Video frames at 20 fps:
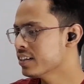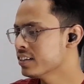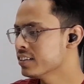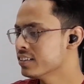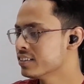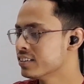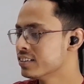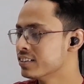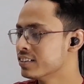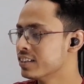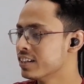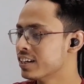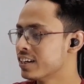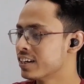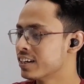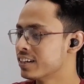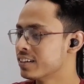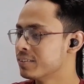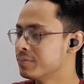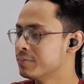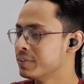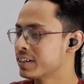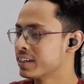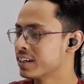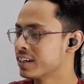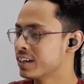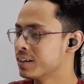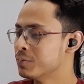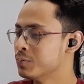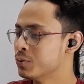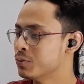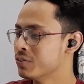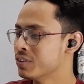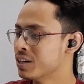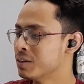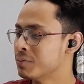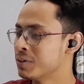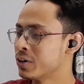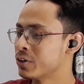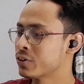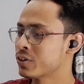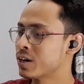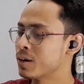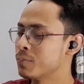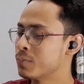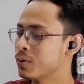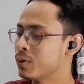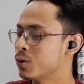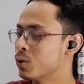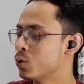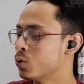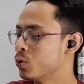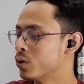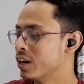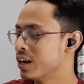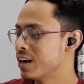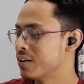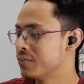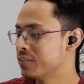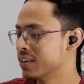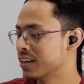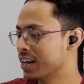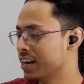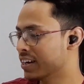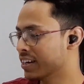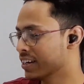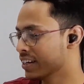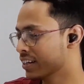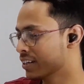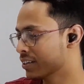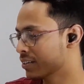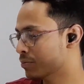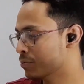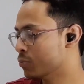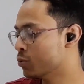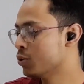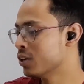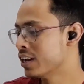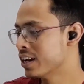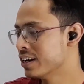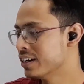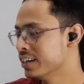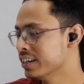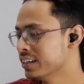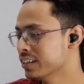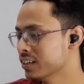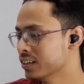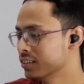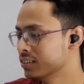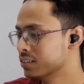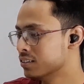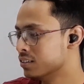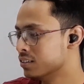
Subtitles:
I think they are making a movie about Apollo 11 landing, moon landing.